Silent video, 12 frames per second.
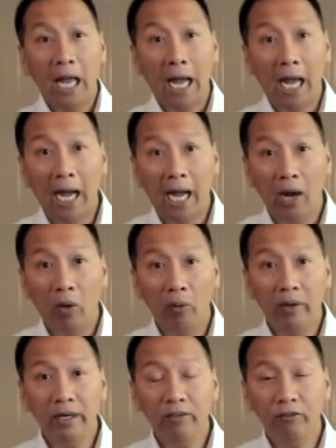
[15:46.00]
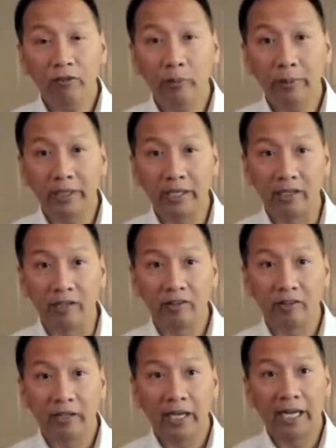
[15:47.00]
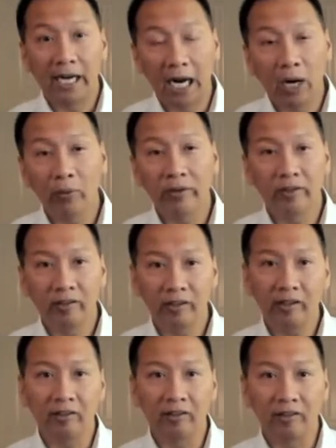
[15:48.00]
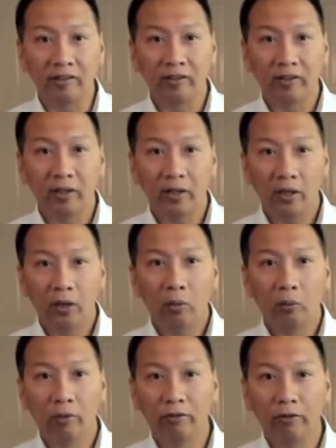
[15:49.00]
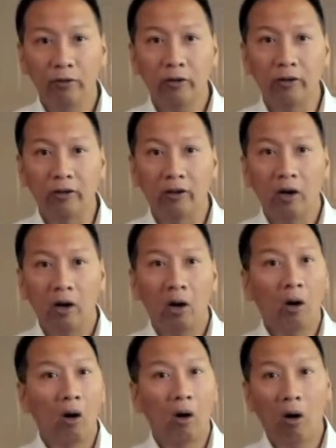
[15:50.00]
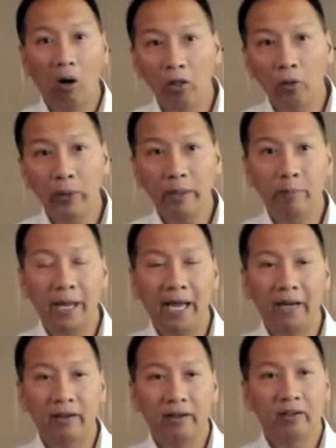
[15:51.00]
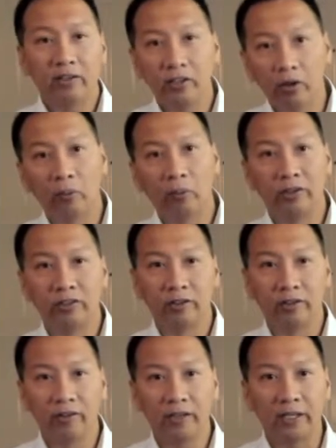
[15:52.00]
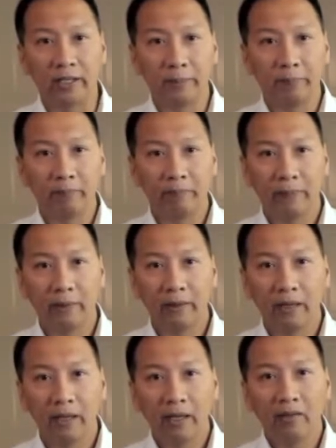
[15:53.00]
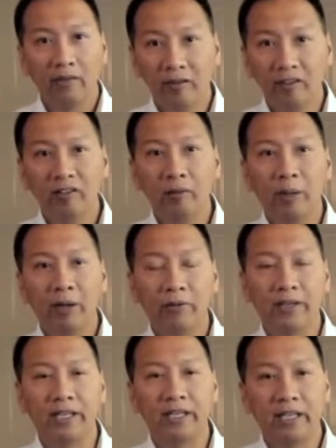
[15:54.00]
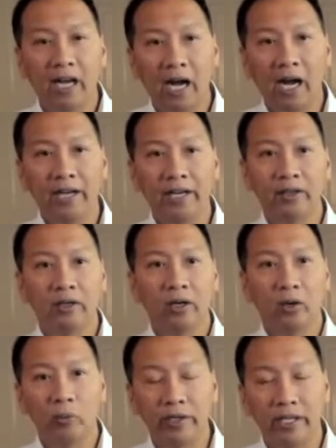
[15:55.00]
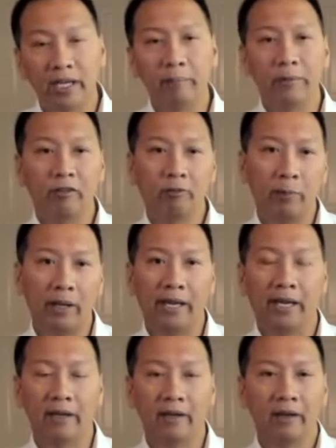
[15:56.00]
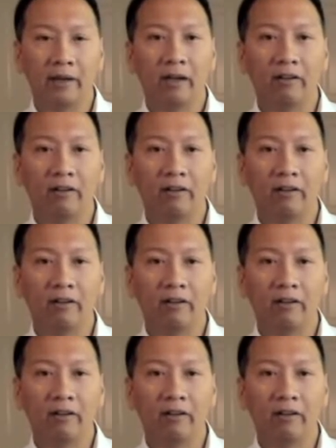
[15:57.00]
Our infirmities and our diseases refer all the way back to original sin. This is about the entire redemptive plan of